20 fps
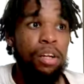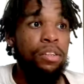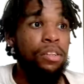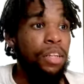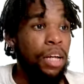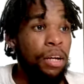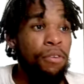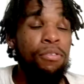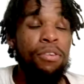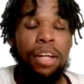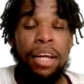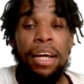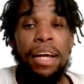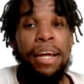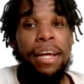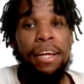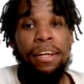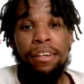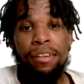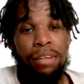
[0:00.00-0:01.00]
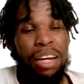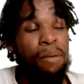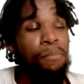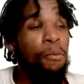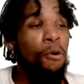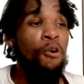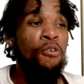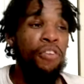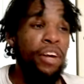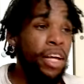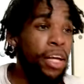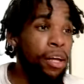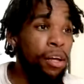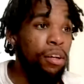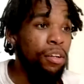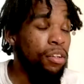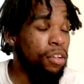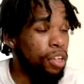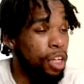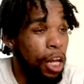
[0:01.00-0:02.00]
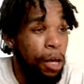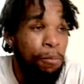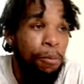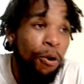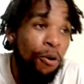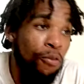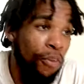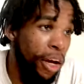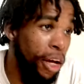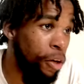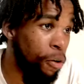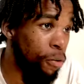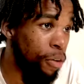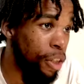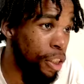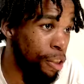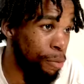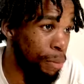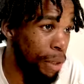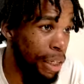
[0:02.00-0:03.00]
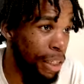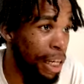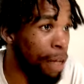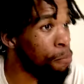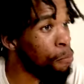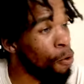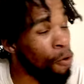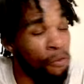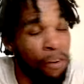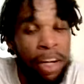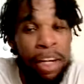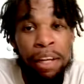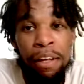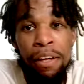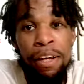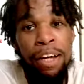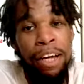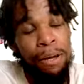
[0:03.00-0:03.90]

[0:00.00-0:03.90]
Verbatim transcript: They ate. They both ate. They both ate on this, man. They both ate.